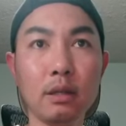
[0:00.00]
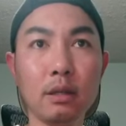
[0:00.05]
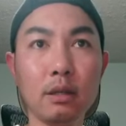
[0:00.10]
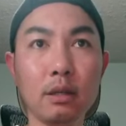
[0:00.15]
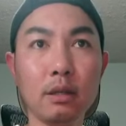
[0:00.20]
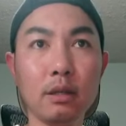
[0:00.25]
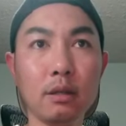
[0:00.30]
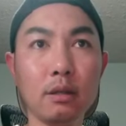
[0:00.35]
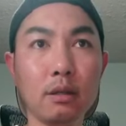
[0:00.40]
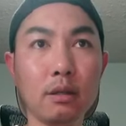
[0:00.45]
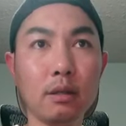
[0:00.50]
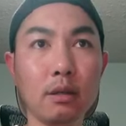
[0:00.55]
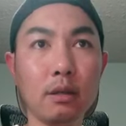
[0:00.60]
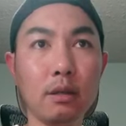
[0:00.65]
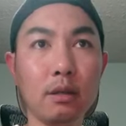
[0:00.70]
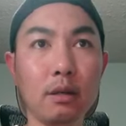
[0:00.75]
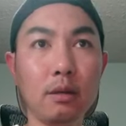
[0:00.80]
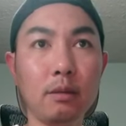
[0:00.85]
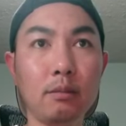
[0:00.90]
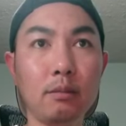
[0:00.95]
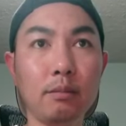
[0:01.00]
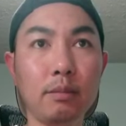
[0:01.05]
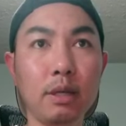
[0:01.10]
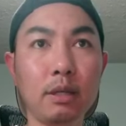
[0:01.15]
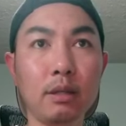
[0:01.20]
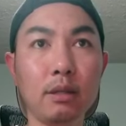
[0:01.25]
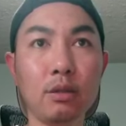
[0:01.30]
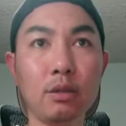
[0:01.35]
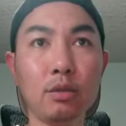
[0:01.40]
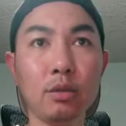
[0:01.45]
but
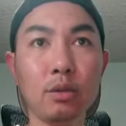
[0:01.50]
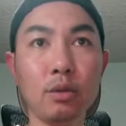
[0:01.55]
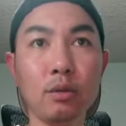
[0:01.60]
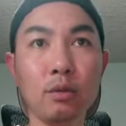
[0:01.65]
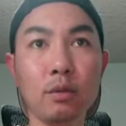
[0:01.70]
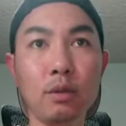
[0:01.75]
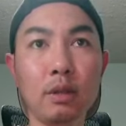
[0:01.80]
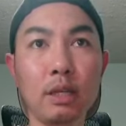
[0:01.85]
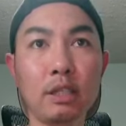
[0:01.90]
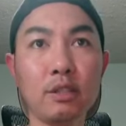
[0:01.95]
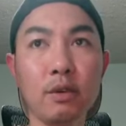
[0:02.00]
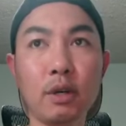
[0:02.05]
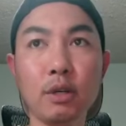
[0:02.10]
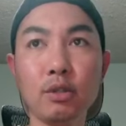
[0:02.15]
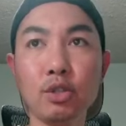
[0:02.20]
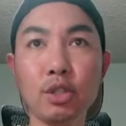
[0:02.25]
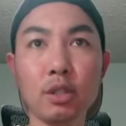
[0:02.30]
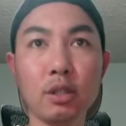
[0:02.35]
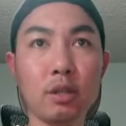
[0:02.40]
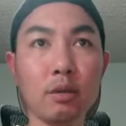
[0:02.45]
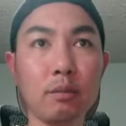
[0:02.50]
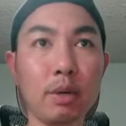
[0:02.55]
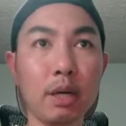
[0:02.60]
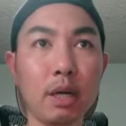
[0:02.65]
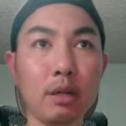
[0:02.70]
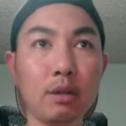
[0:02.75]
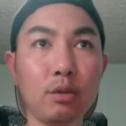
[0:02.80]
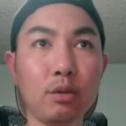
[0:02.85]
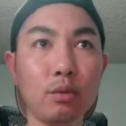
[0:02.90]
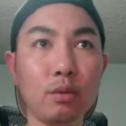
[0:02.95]
less function compared
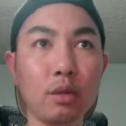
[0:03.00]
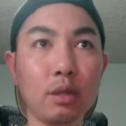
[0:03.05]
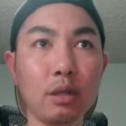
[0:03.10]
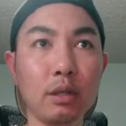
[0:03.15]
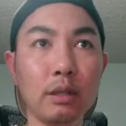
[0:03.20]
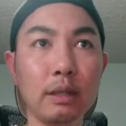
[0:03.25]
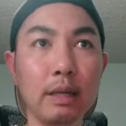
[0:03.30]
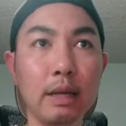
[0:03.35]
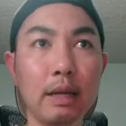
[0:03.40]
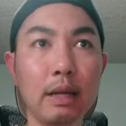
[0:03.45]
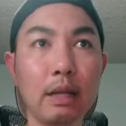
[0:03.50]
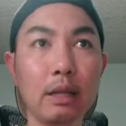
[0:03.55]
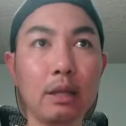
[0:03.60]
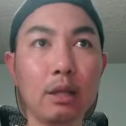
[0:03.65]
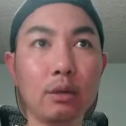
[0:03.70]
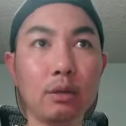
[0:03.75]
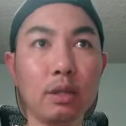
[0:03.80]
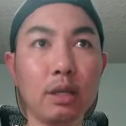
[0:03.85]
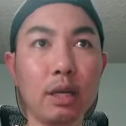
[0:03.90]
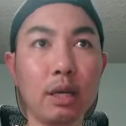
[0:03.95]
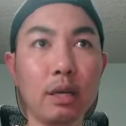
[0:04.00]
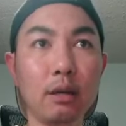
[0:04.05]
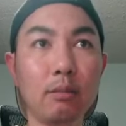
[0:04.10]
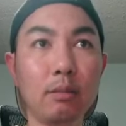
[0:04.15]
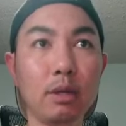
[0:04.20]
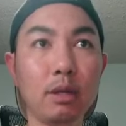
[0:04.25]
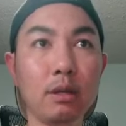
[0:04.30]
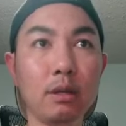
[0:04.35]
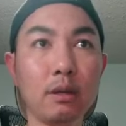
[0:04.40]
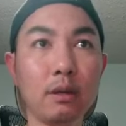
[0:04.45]
to the Lot
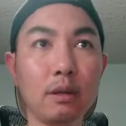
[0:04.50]
KB.